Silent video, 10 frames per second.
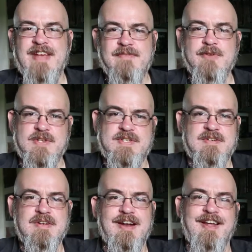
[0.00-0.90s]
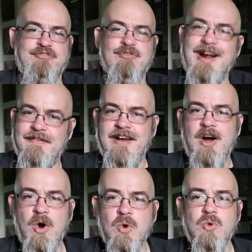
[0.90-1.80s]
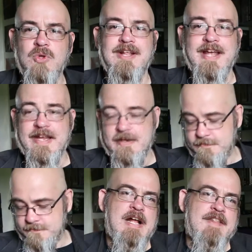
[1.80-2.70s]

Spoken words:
effort throughout the whole game.